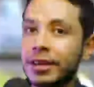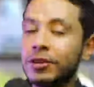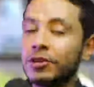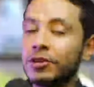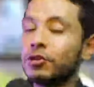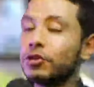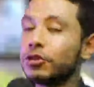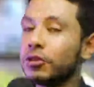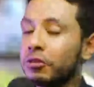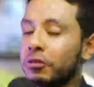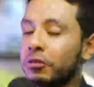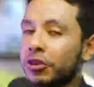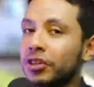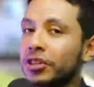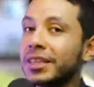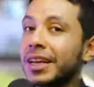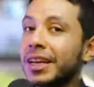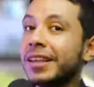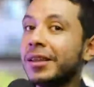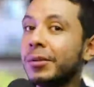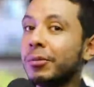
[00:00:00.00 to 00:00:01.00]
the first and
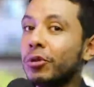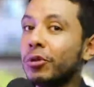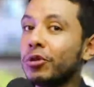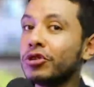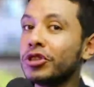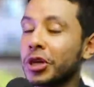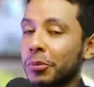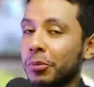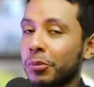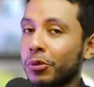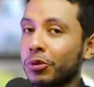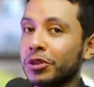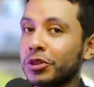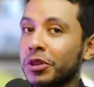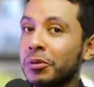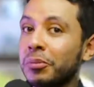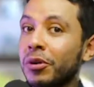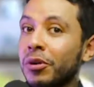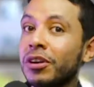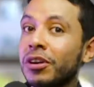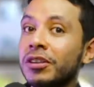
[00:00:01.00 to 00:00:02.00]
the most important
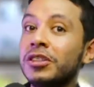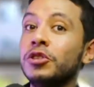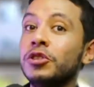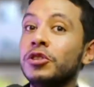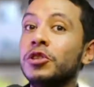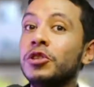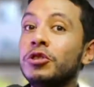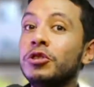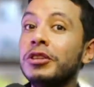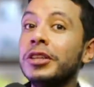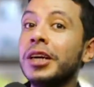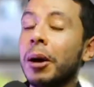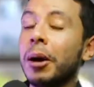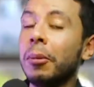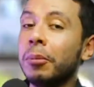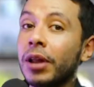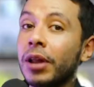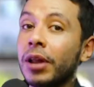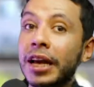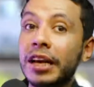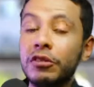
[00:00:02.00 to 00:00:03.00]
part during
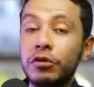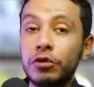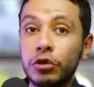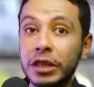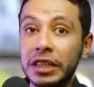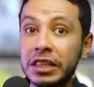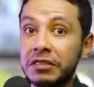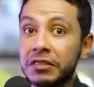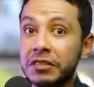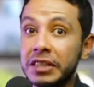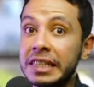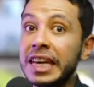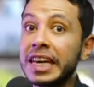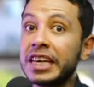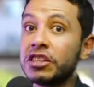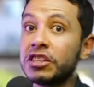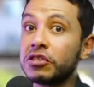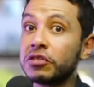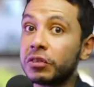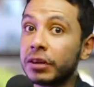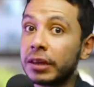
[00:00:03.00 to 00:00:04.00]
applying for any visa is
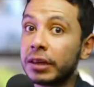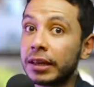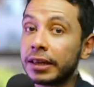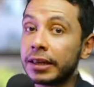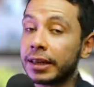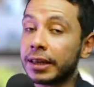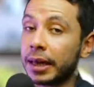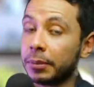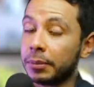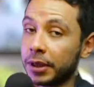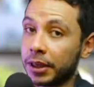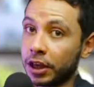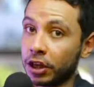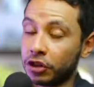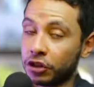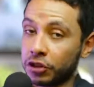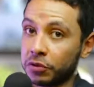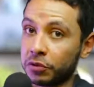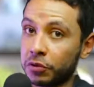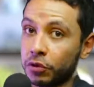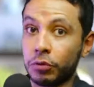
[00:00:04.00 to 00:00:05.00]
filling the application
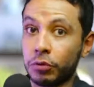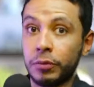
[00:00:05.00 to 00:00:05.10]
form.